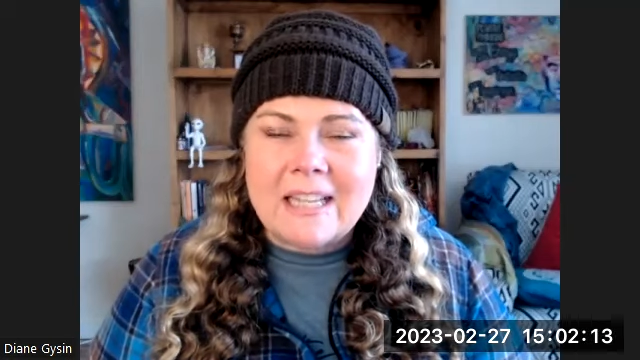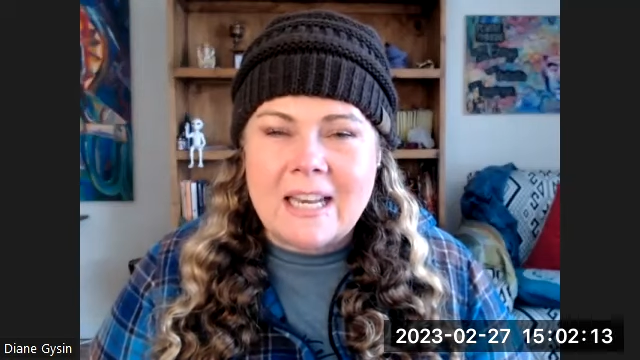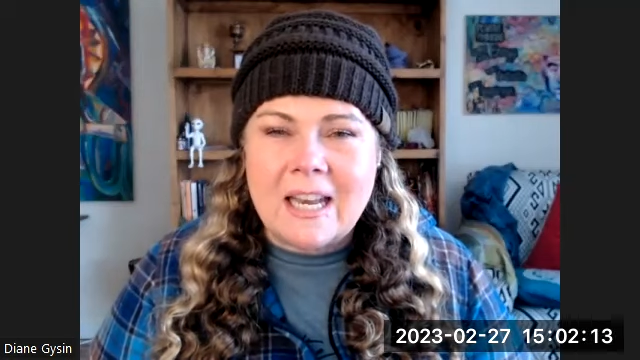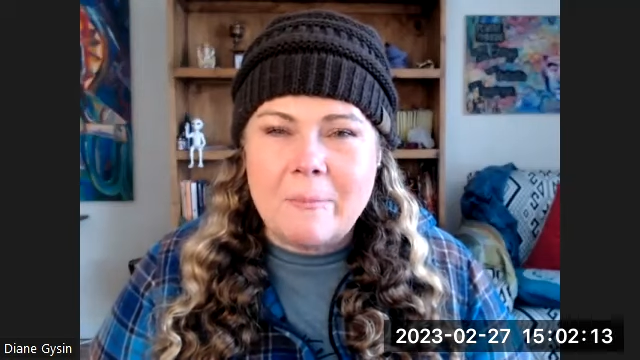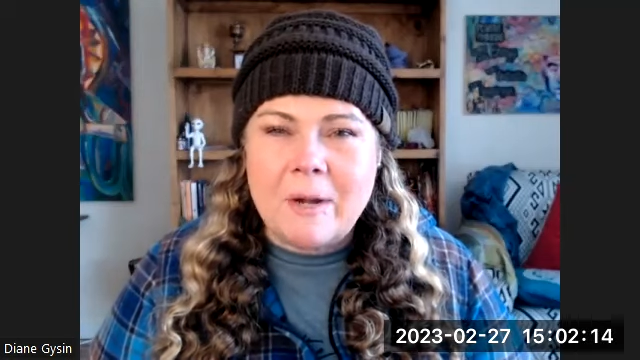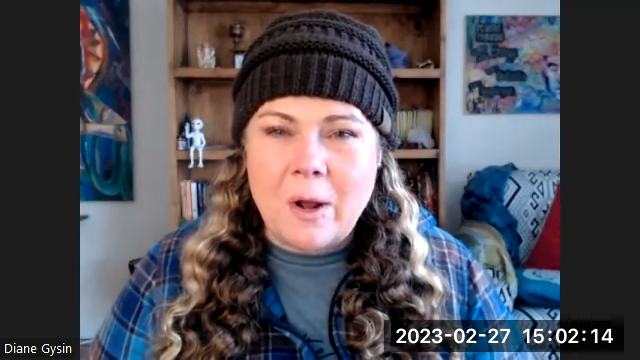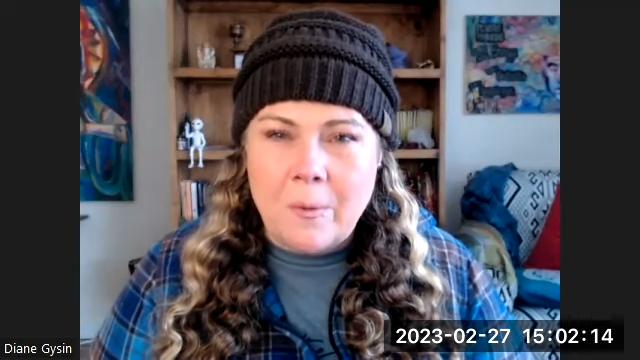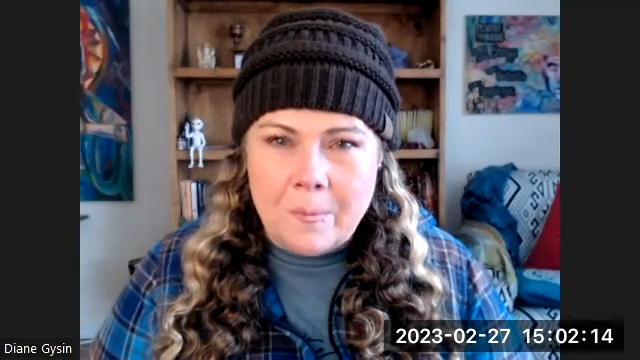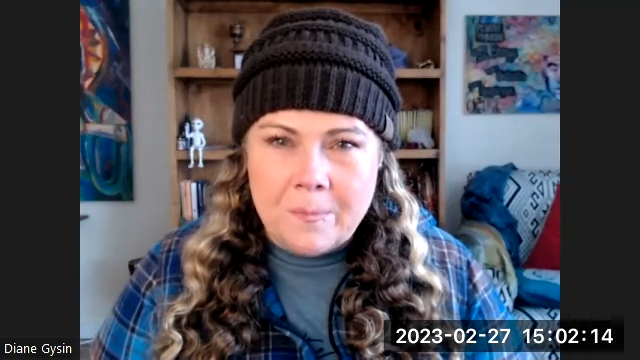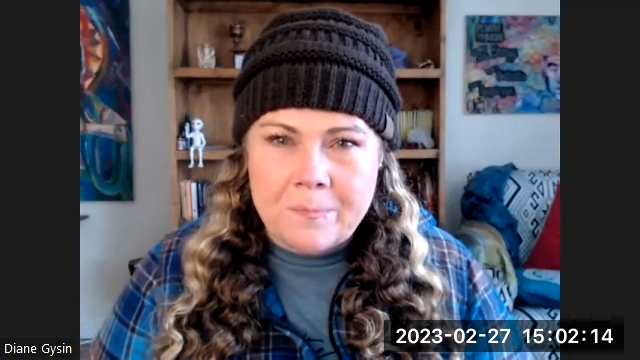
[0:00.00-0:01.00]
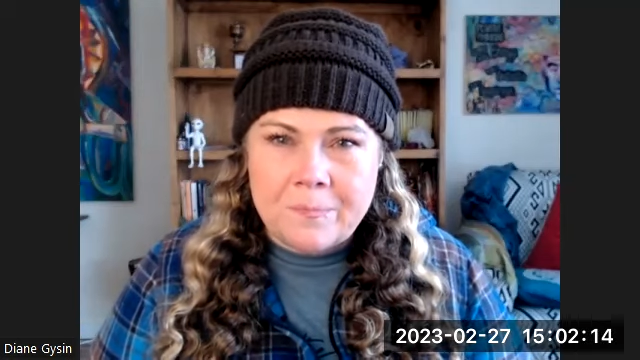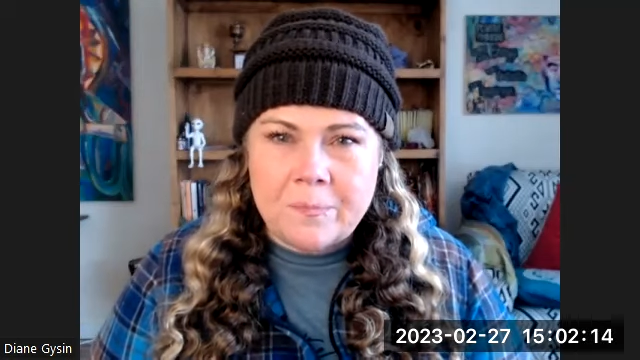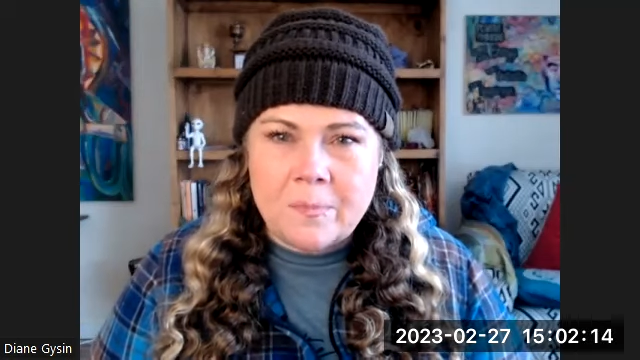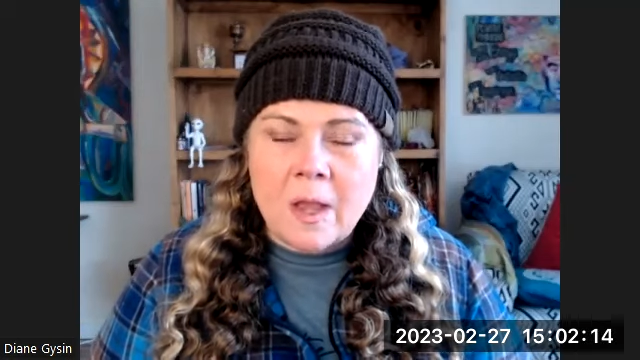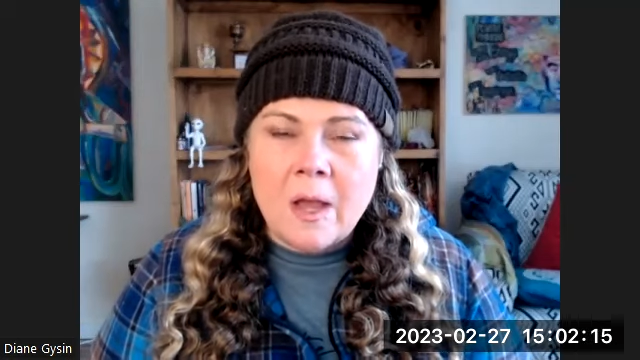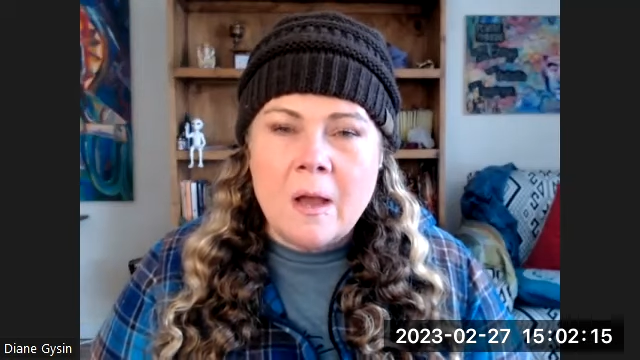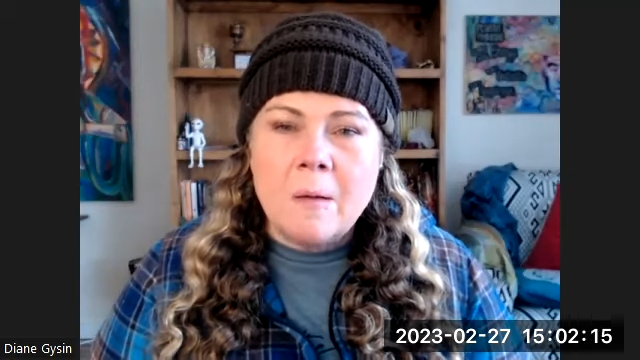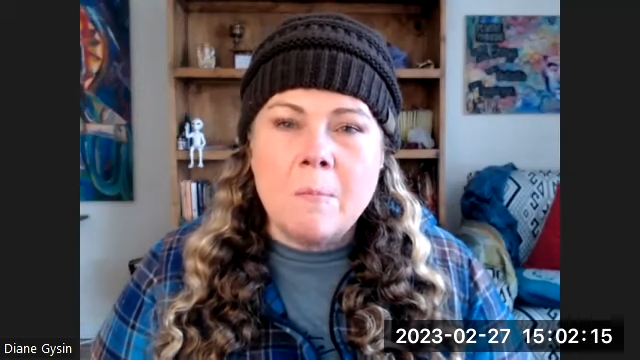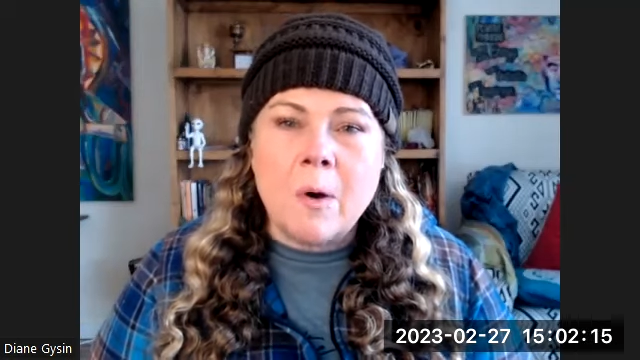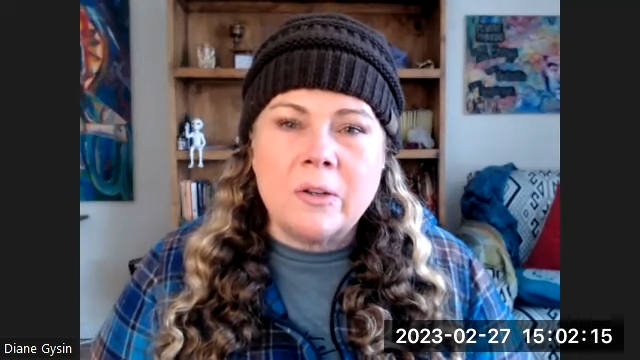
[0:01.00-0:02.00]
let me know.
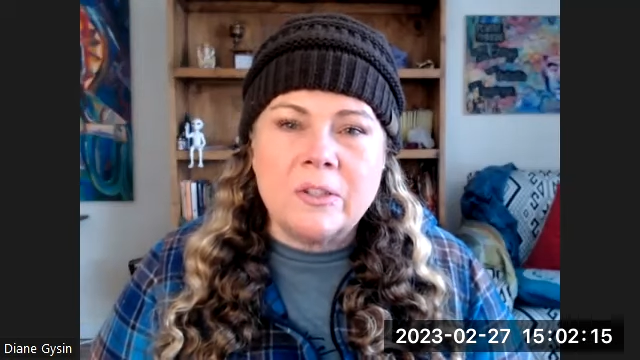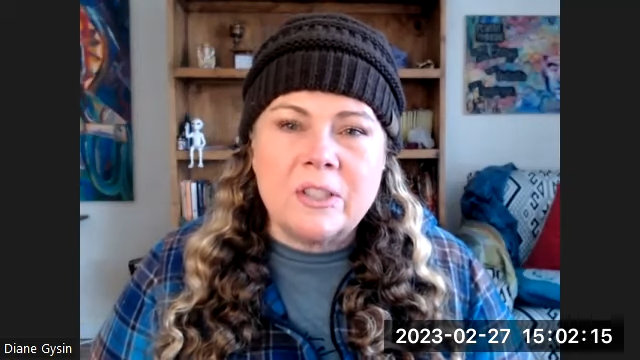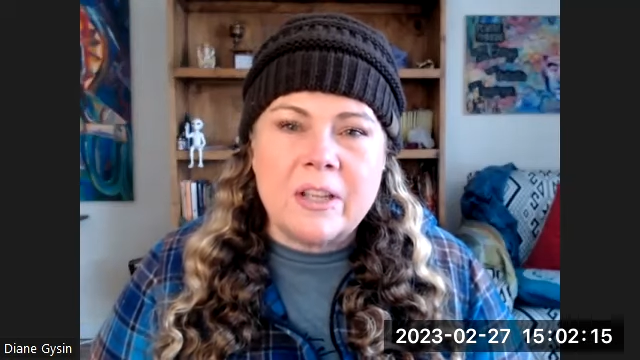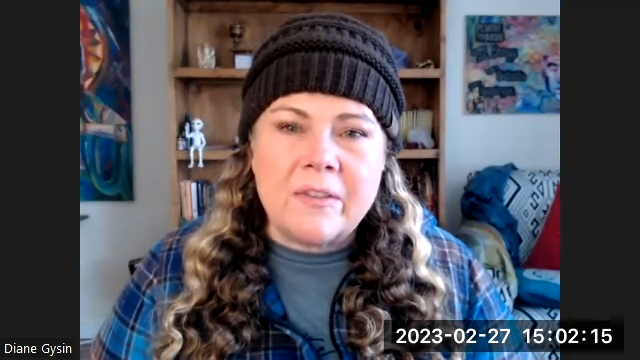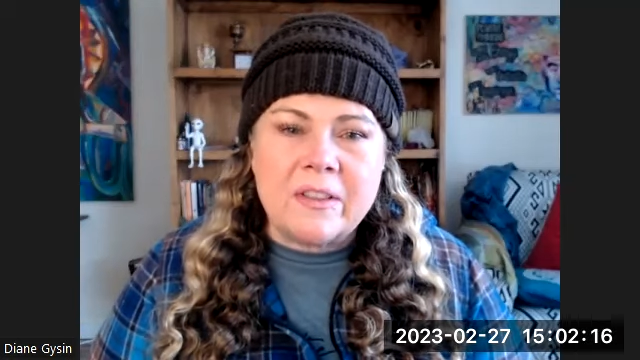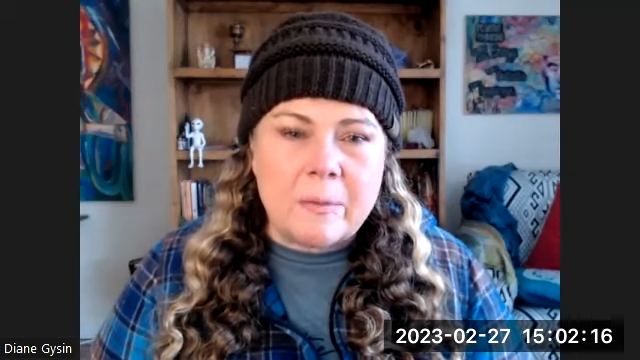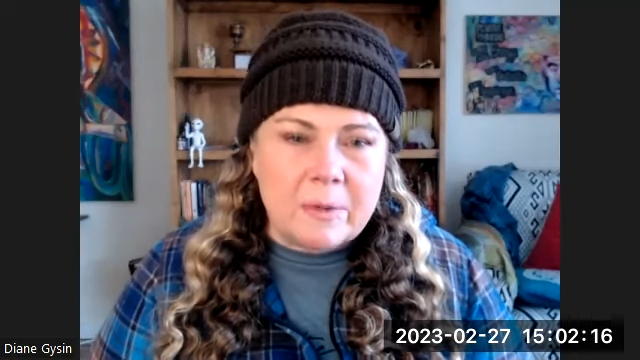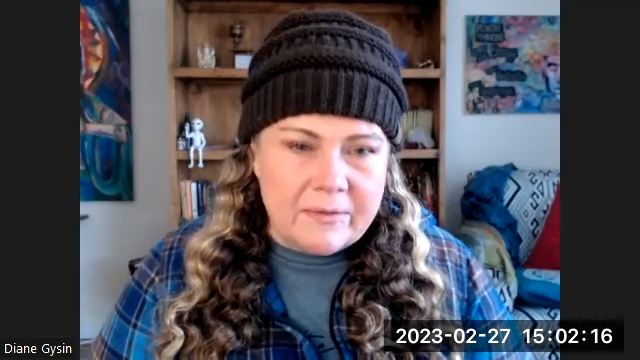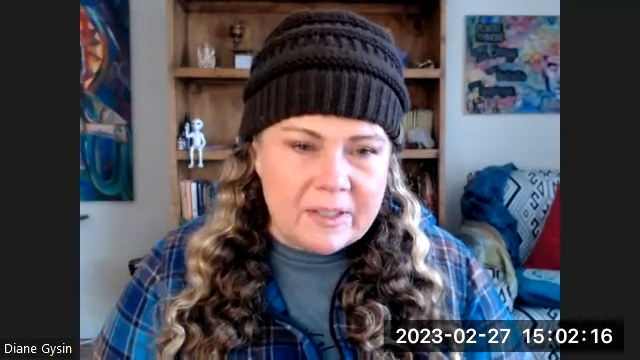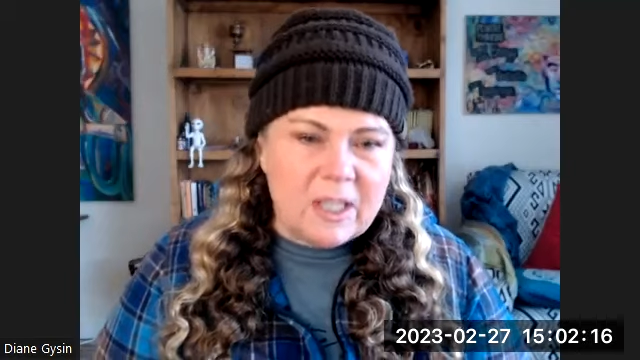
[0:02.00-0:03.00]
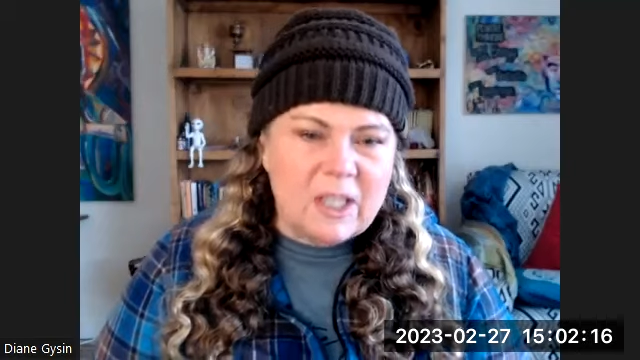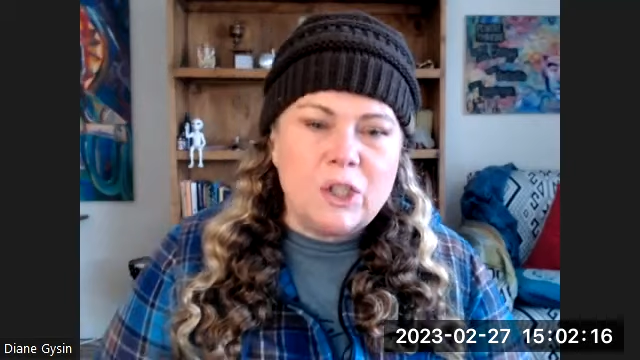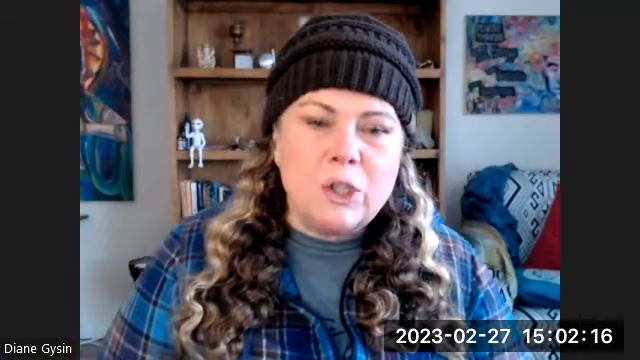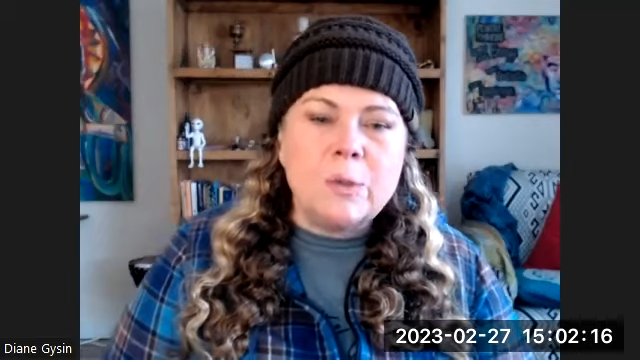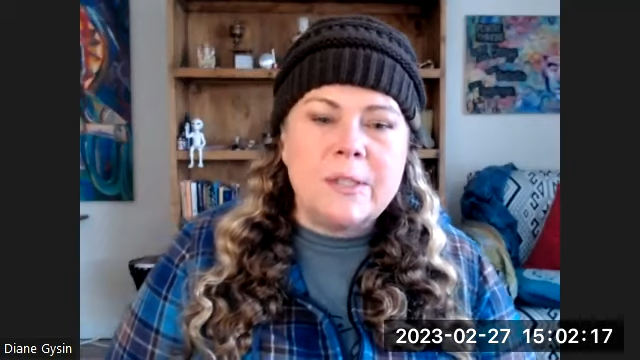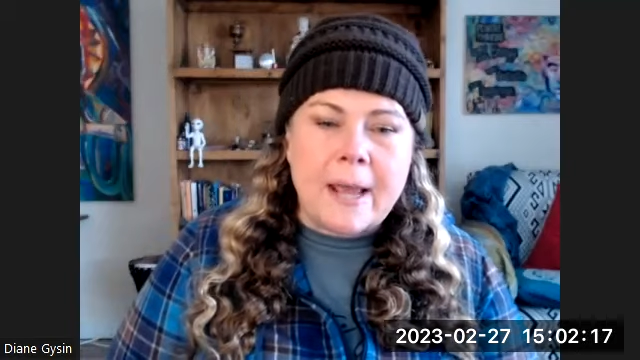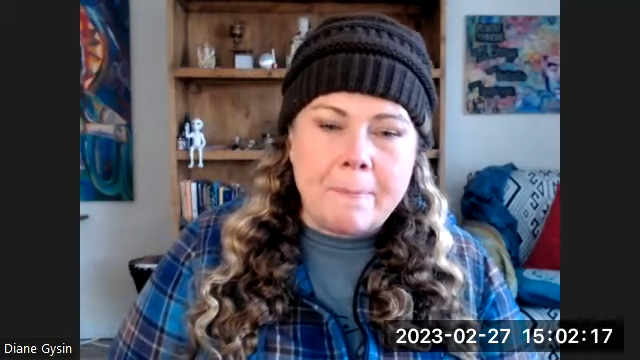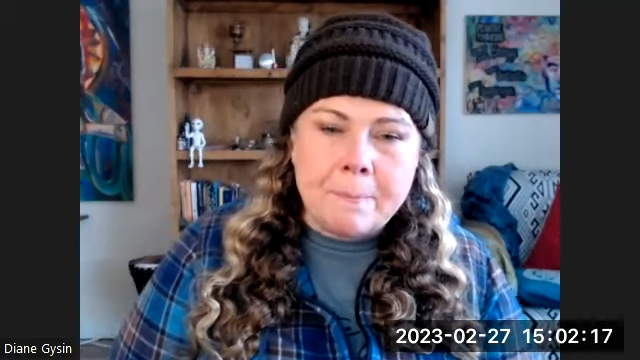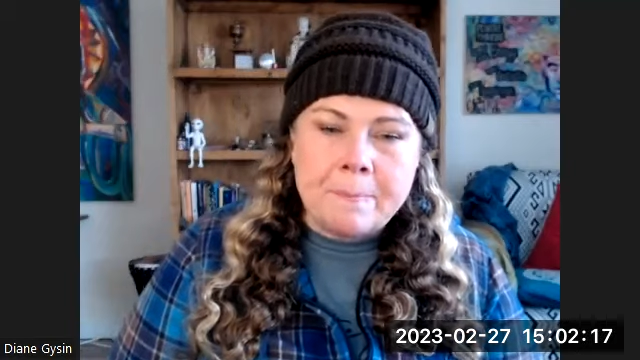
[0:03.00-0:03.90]
March 7th, I believe it's on a Tuesday,